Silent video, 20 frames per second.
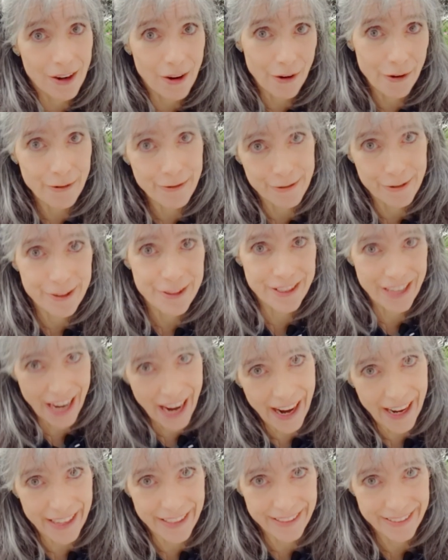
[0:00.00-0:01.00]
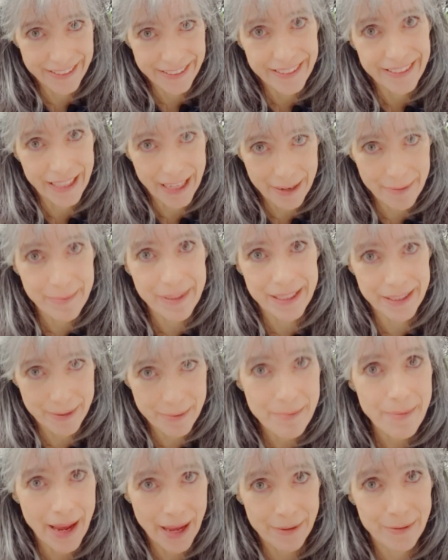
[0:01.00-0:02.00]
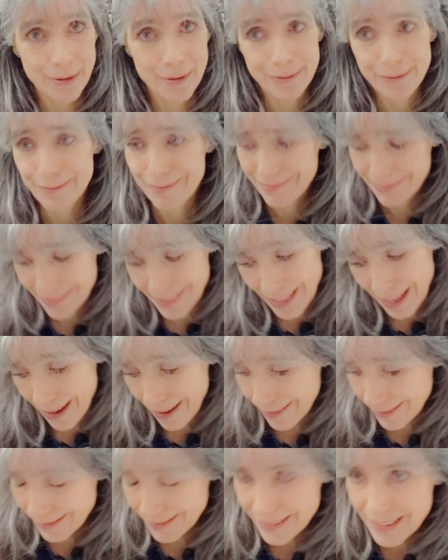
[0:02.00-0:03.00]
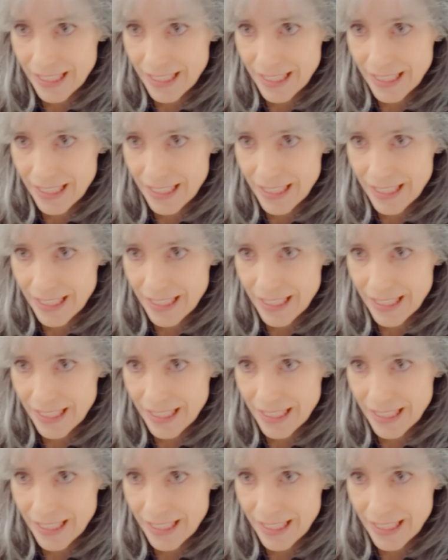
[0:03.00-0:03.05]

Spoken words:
overnight. I mean the meadow, yeah.